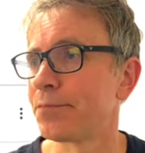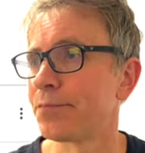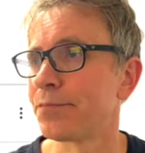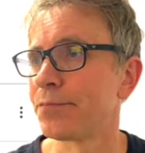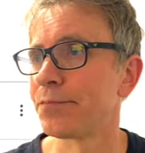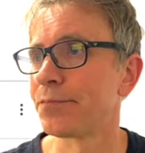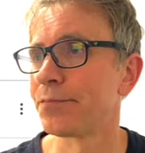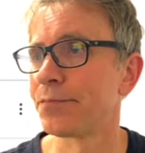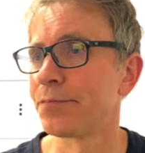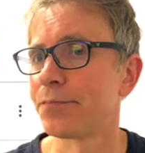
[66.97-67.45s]

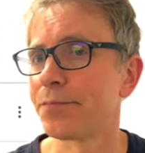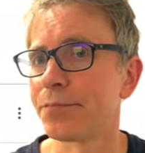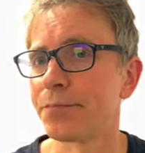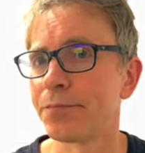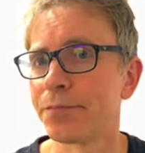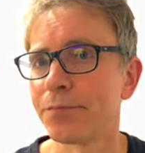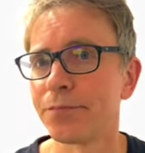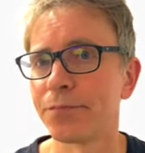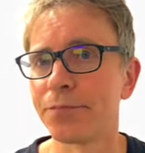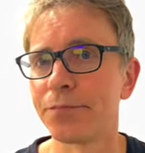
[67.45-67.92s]

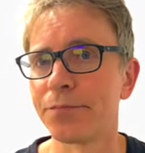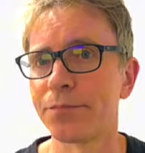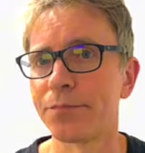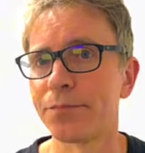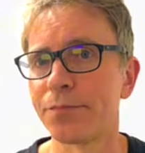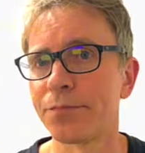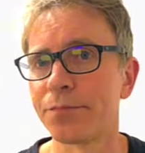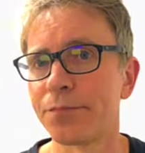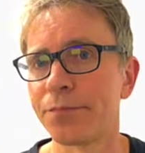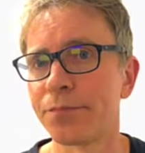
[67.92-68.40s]

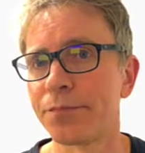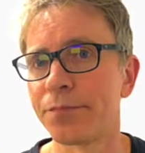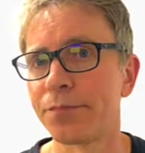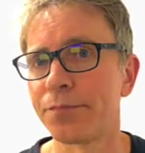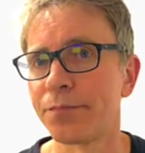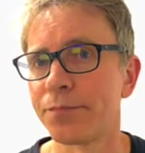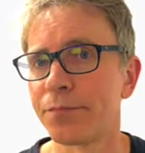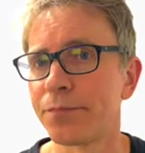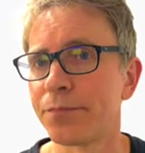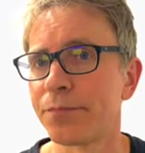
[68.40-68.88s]

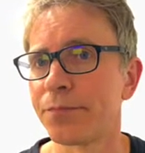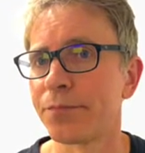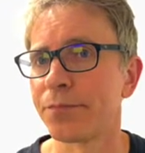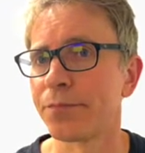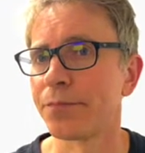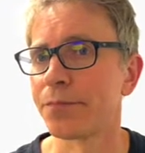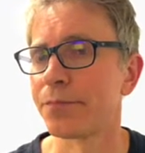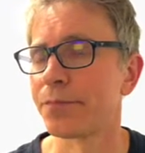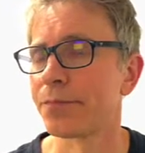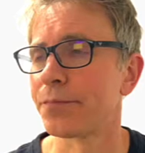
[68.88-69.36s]

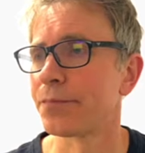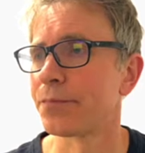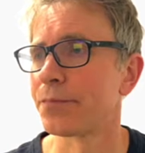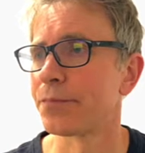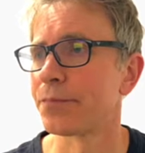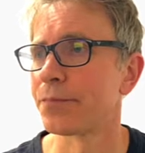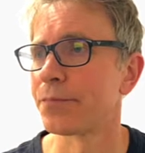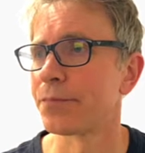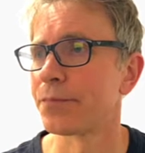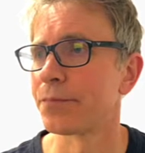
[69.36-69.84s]

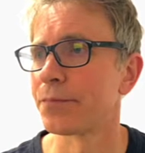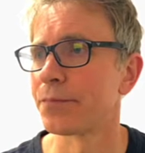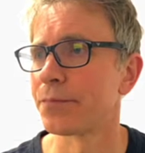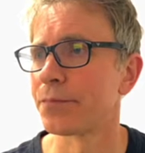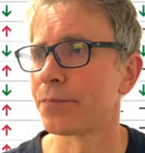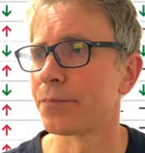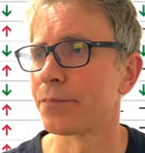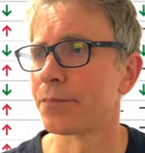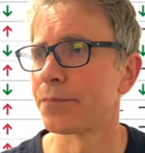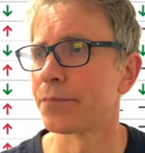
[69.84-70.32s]

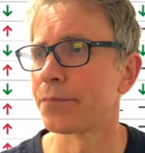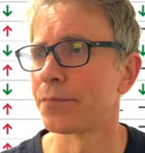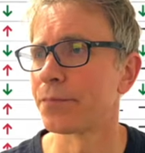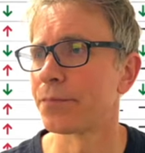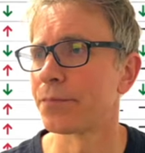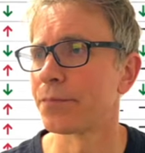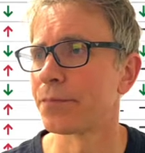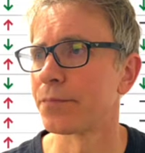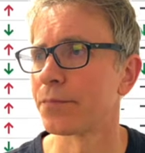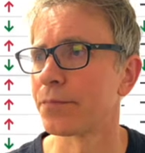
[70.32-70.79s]

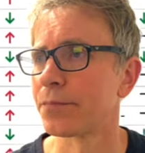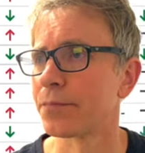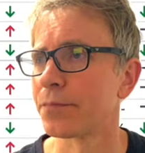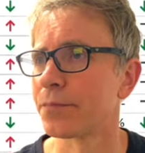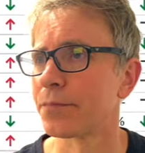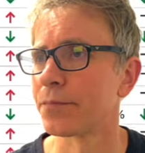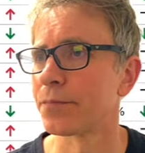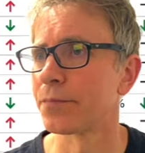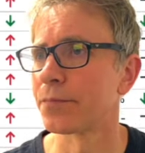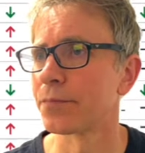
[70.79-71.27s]

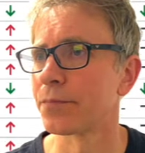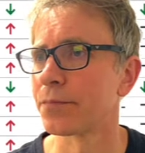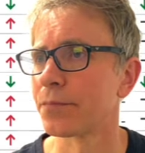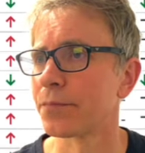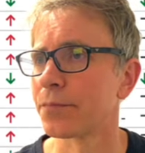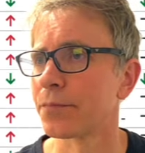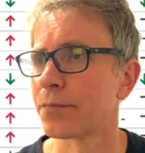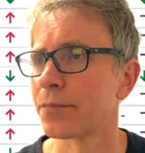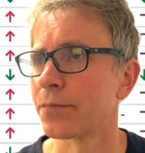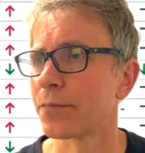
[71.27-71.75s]

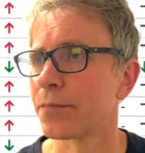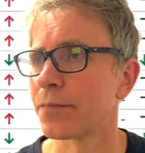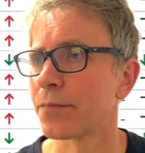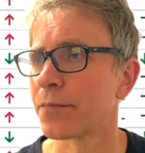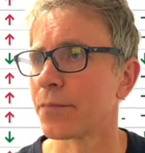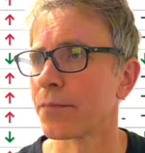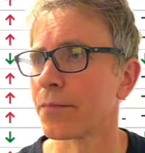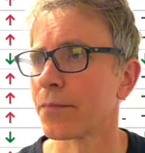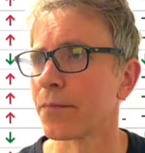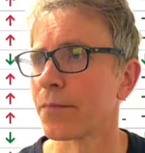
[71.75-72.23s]

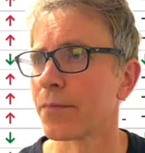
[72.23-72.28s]
[no speech]